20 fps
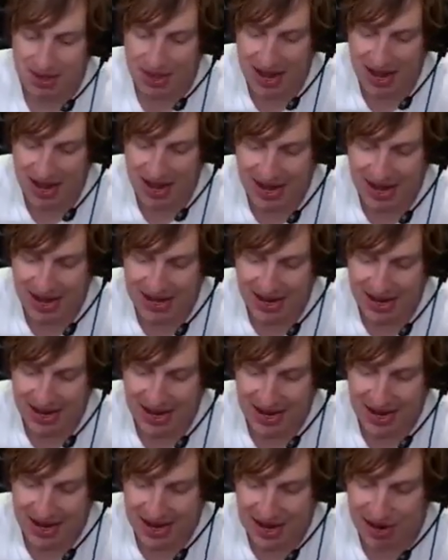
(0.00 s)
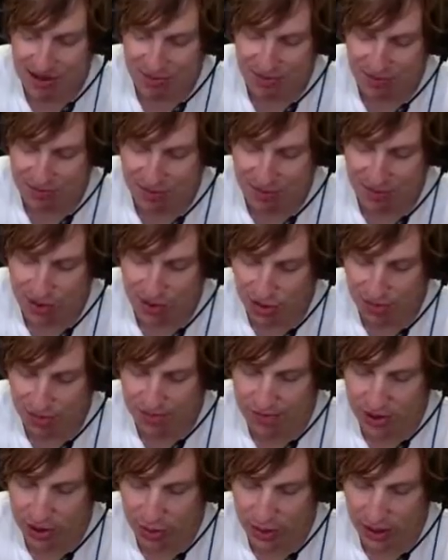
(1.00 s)
And if
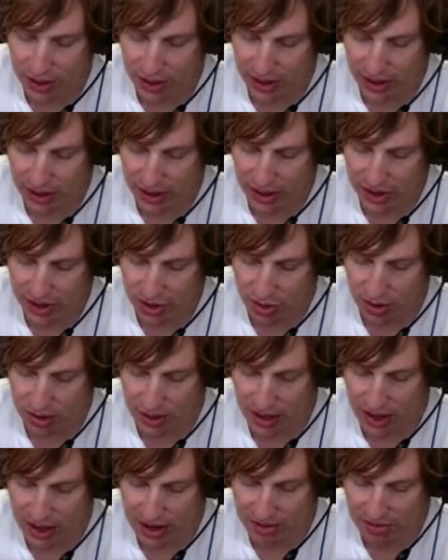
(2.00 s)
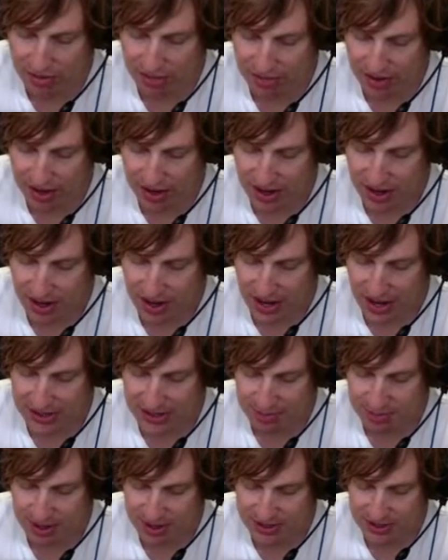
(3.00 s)
you're viewing your life
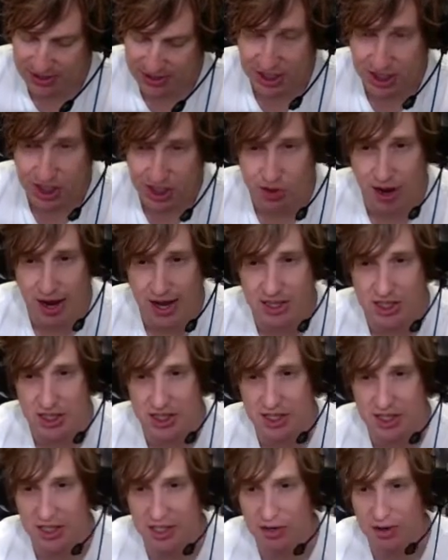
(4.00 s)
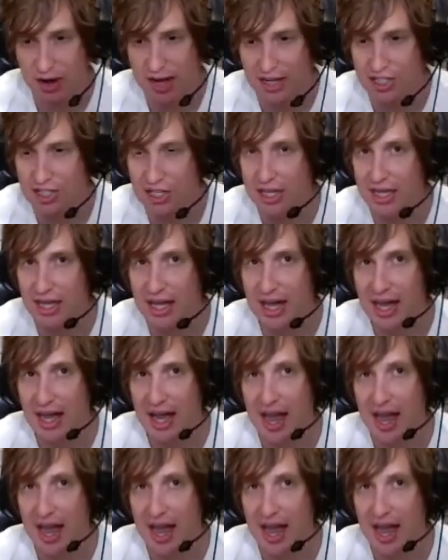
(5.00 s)
as basically tragedy to tragedy,